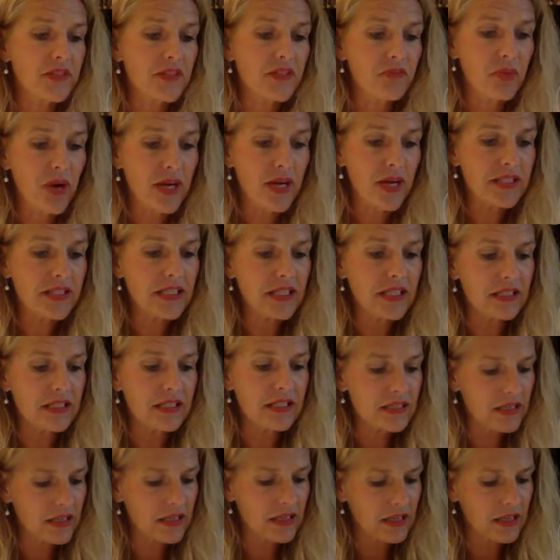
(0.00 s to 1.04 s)
of
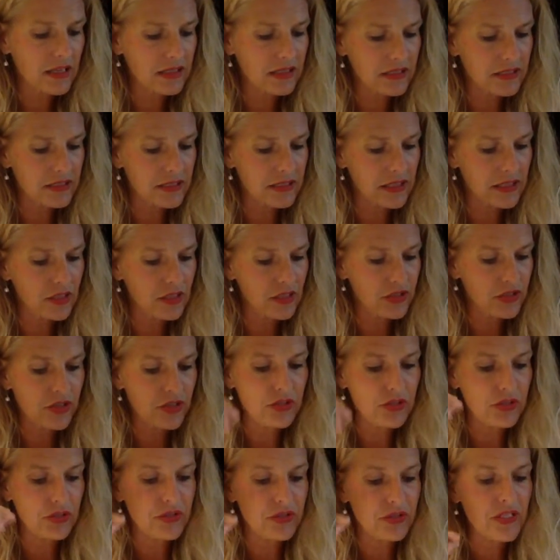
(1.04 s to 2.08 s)
president is
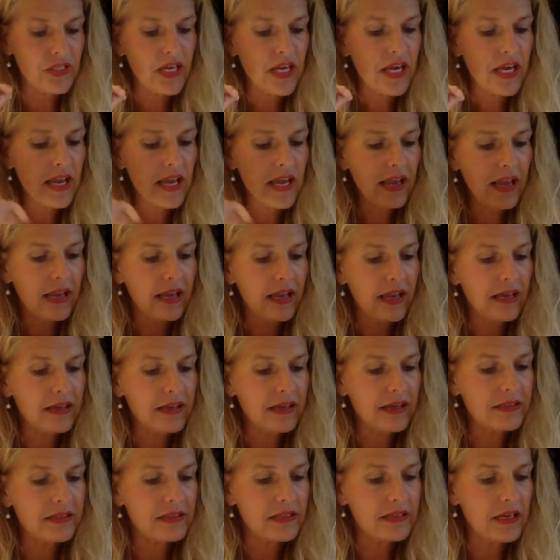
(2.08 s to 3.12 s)
introduced,
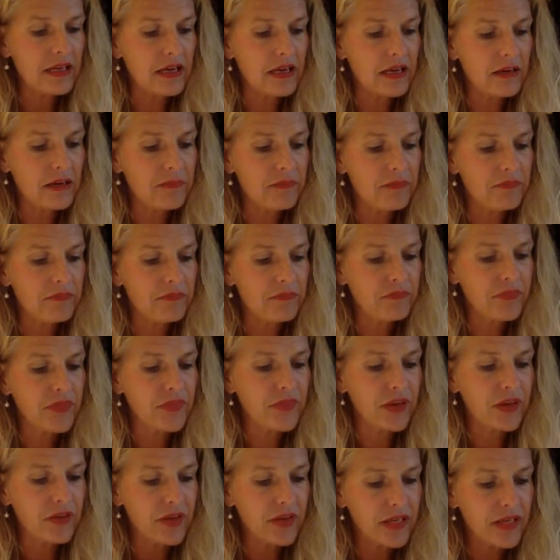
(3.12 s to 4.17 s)
and
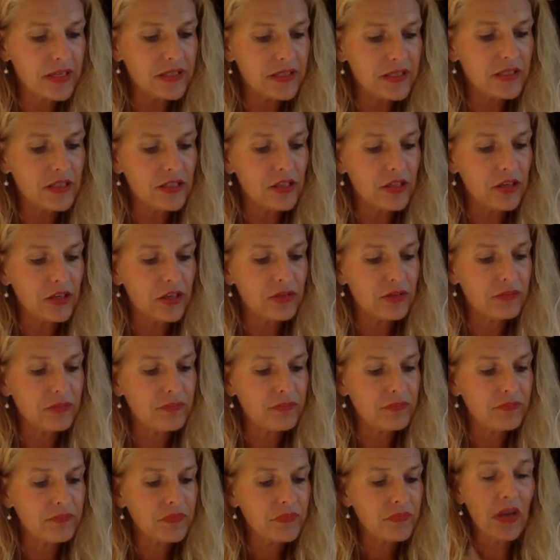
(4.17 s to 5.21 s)
there is, you know,
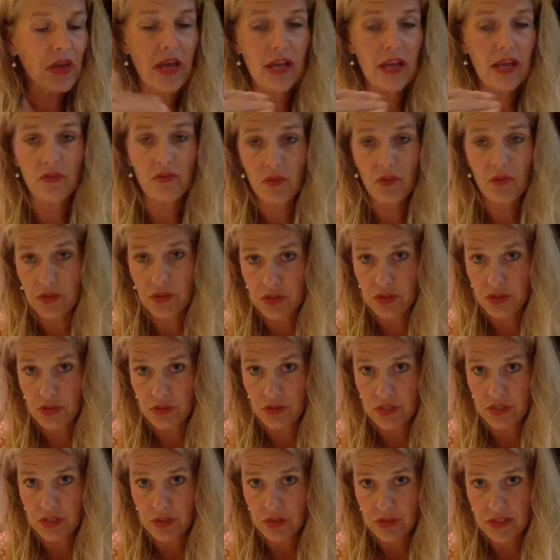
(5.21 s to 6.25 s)
and for the
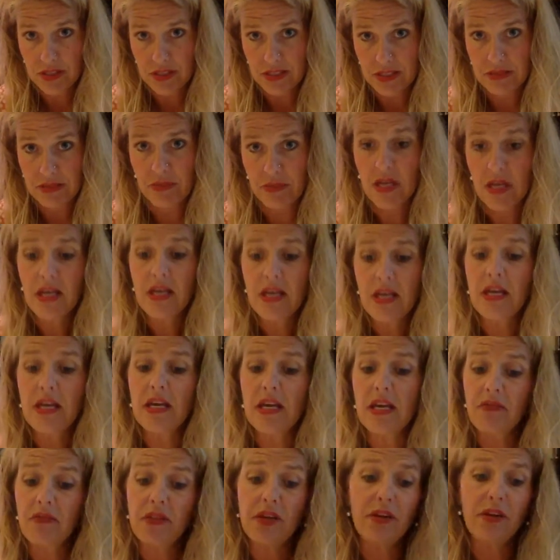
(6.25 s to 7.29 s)
judicial system,
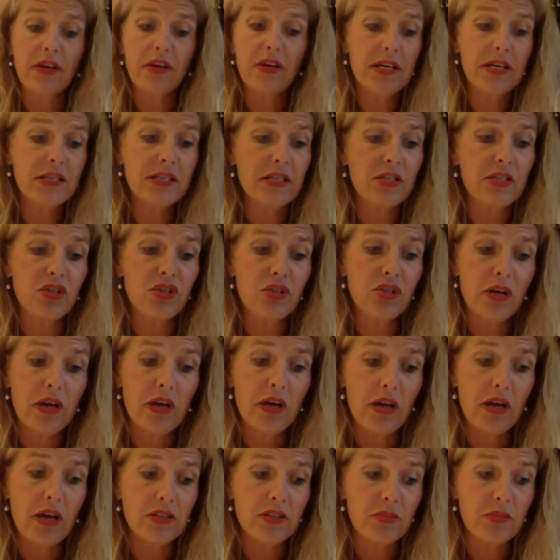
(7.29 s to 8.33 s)
if there is
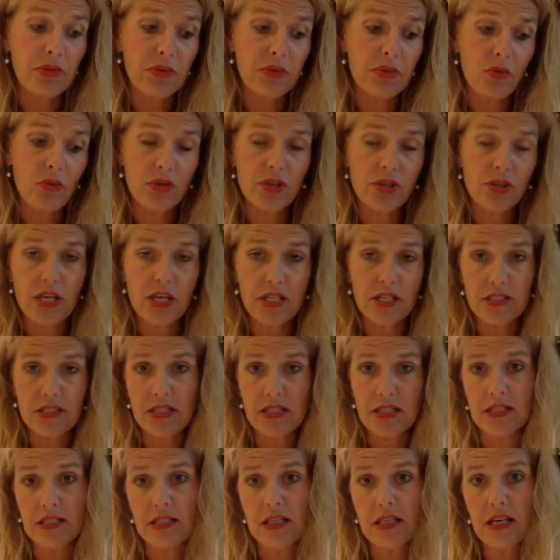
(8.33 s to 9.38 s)
a Supreme Court
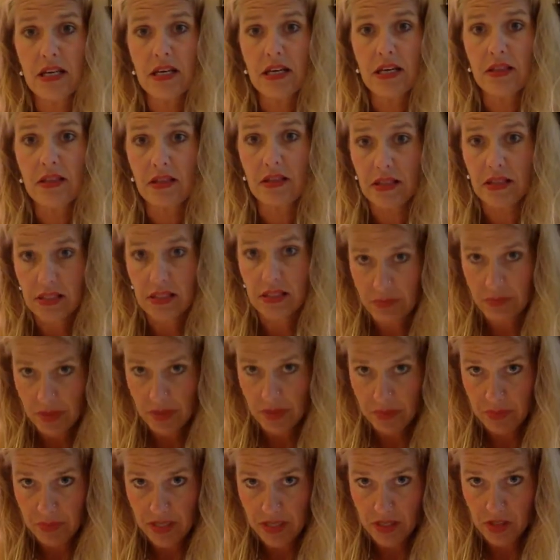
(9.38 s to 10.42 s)
justice that needs to be
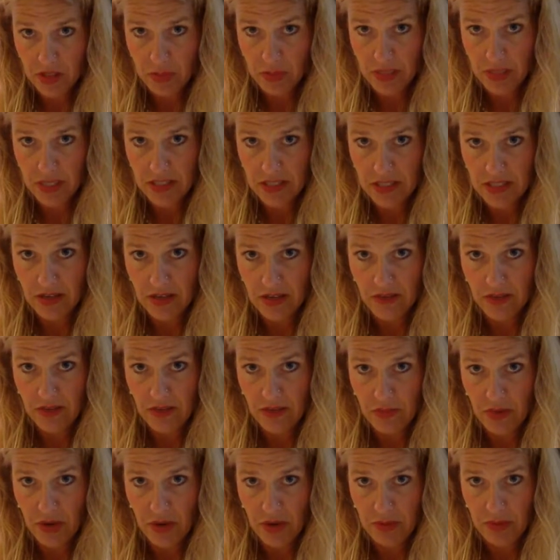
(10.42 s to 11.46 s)
impeached because of
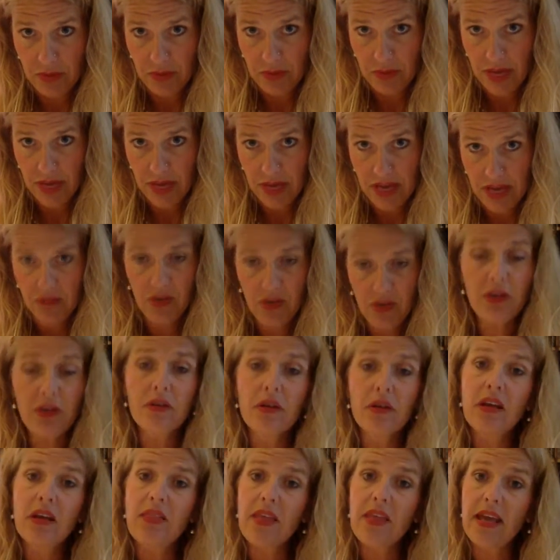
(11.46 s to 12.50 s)
improper behavior,
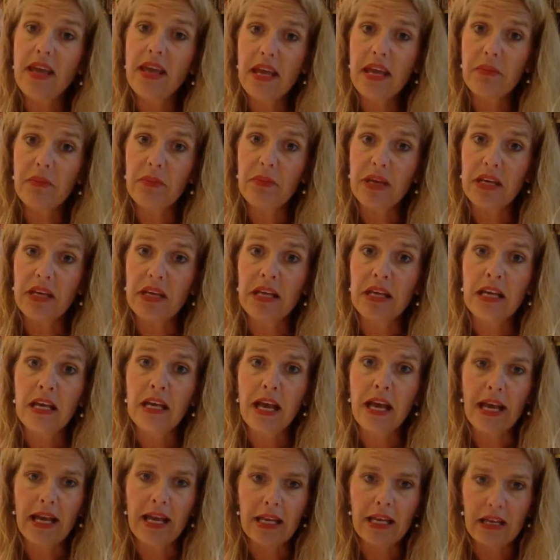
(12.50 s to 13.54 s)
they can be.
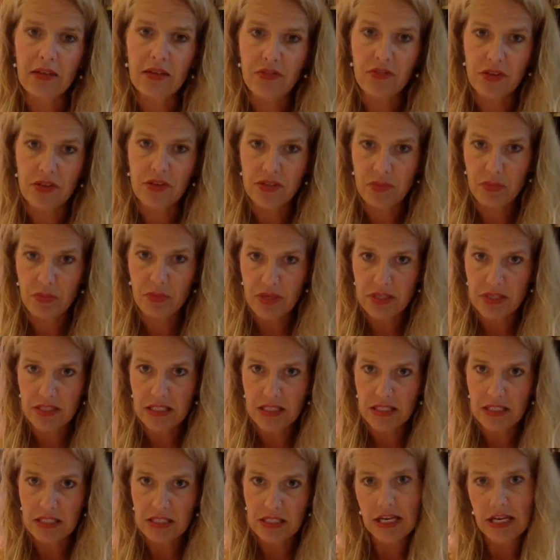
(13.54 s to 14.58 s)
And if there's a
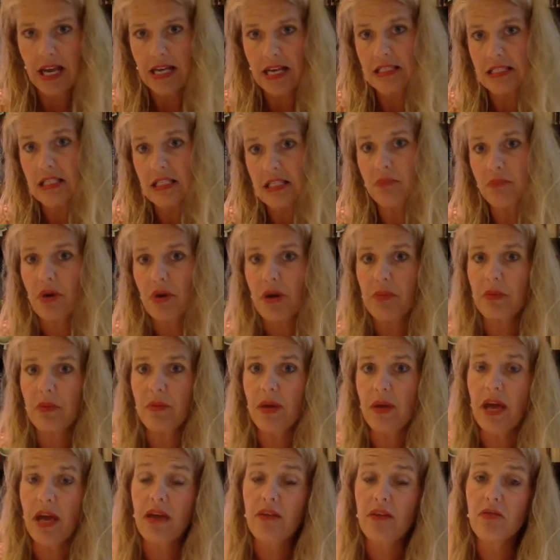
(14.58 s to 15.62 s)
president that has improper
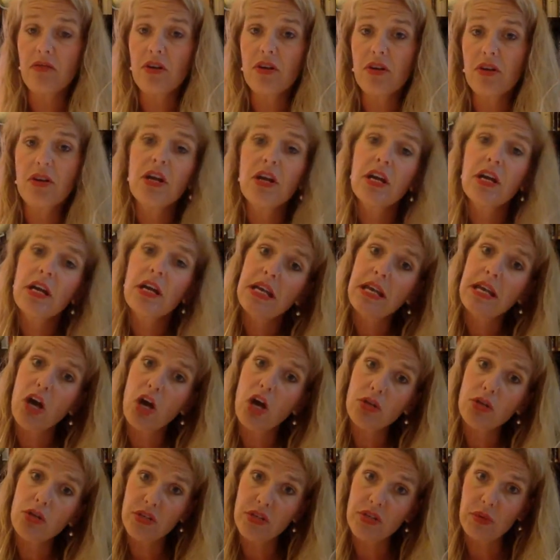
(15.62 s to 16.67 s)
behavior, he
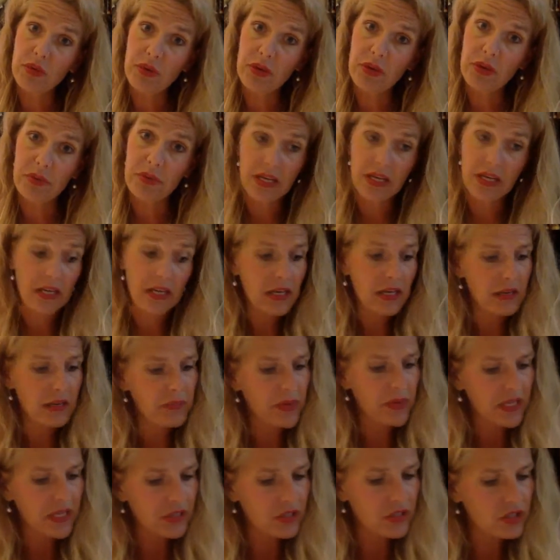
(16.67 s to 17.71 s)
also can be
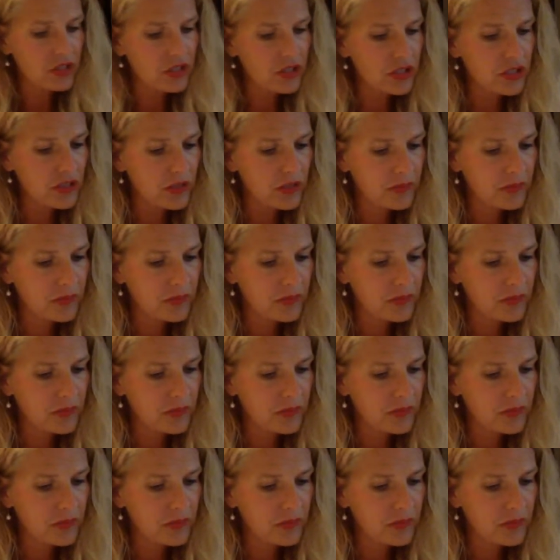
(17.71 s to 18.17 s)
impeached.